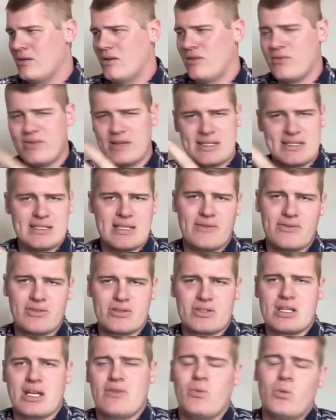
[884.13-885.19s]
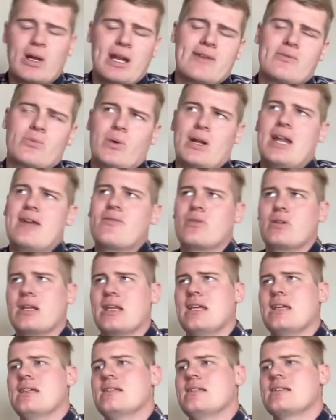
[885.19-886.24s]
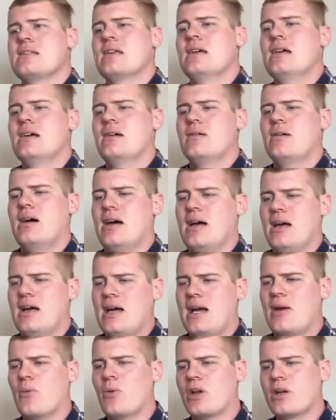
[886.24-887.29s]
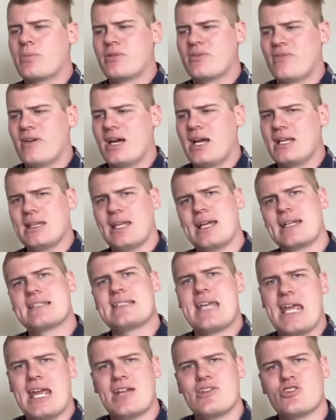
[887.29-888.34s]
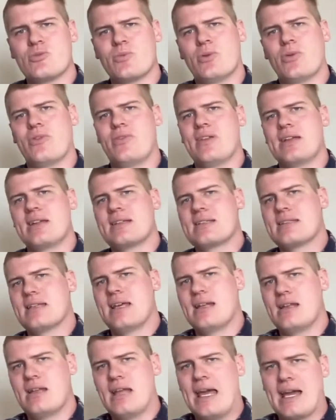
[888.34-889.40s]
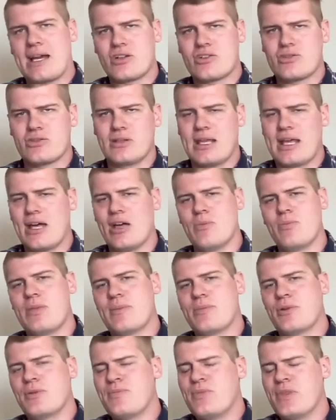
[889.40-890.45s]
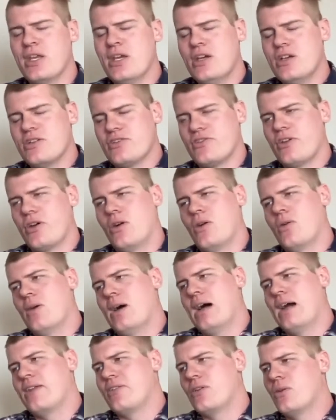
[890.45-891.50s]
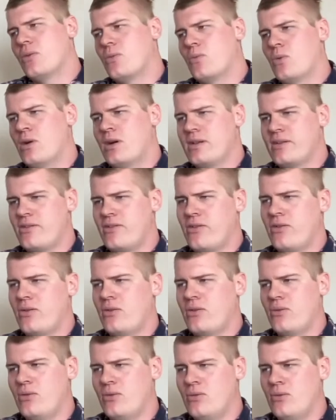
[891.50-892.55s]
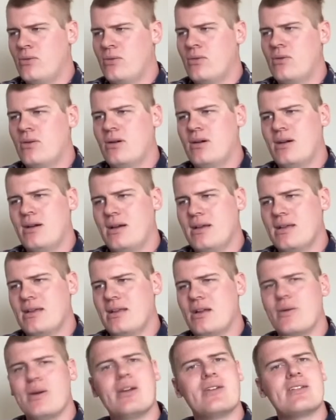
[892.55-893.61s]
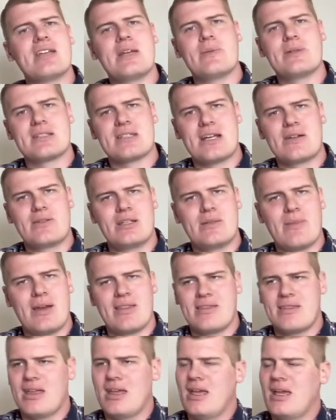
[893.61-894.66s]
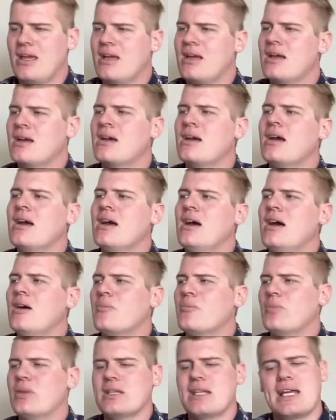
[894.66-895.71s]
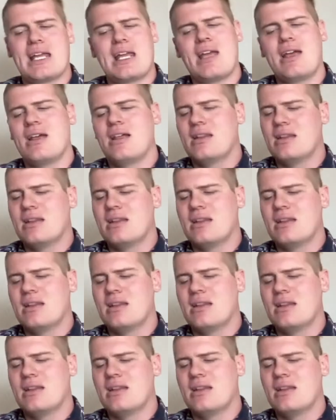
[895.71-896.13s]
Fix stuff yourself. Whatever it is, I want to provide like tangible things that actually help people. So I don't want to, entertainment's not really my thing, but like